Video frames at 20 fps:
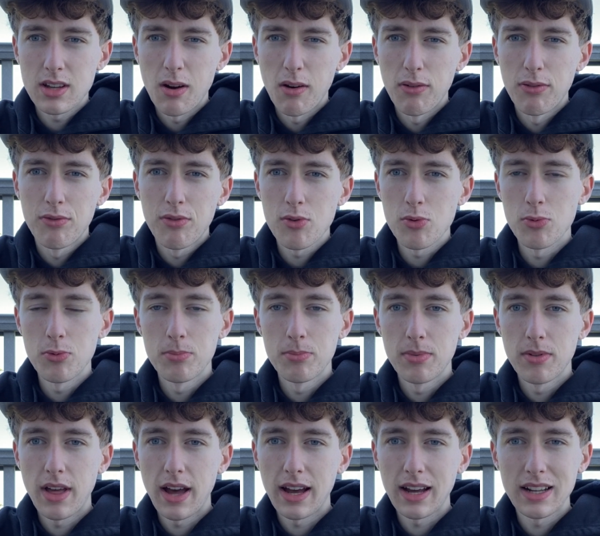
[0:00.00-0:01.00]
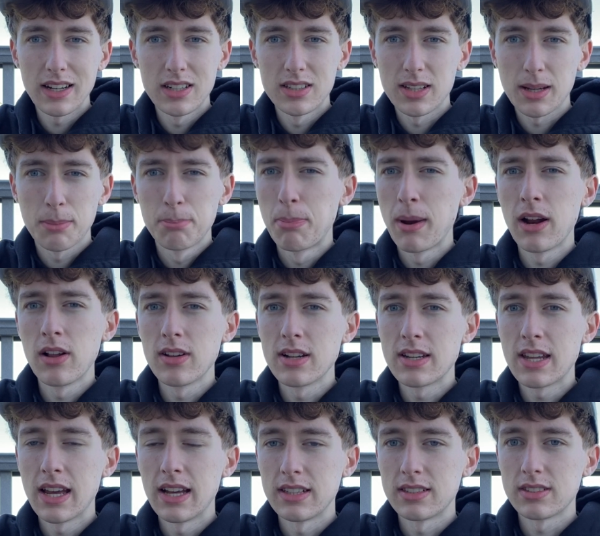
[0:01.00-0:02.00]
fruit, but that I can just like barely
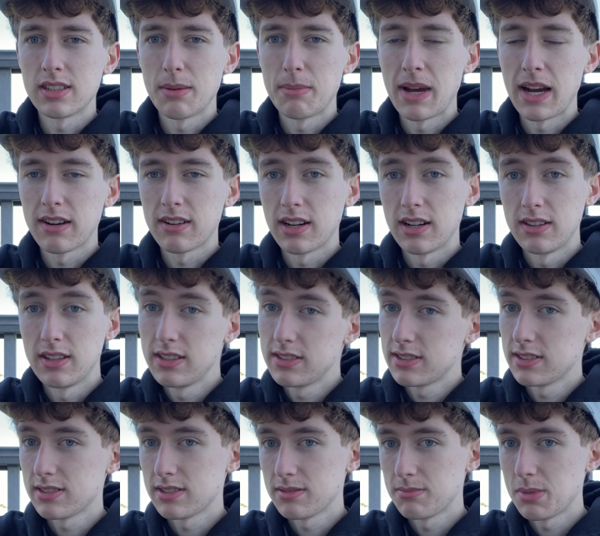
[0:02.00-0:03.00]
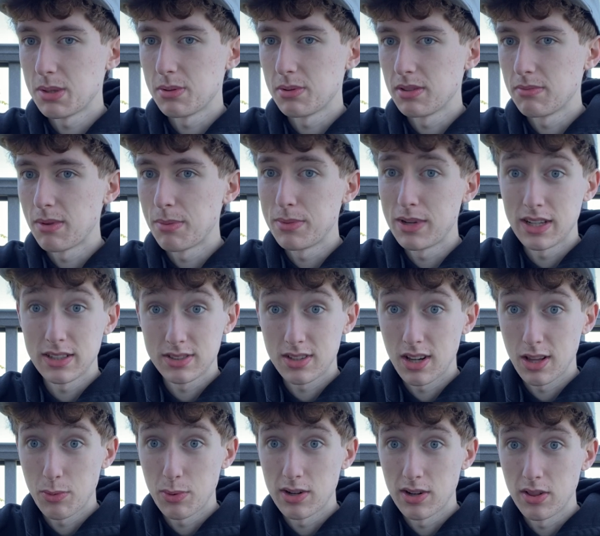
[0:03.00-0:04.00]
taste in the background, this isn't maybe
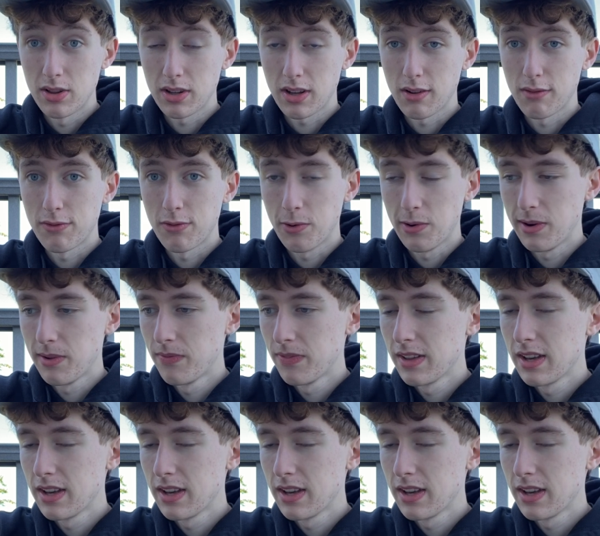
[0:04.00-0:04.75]
necessarily what you're looking for,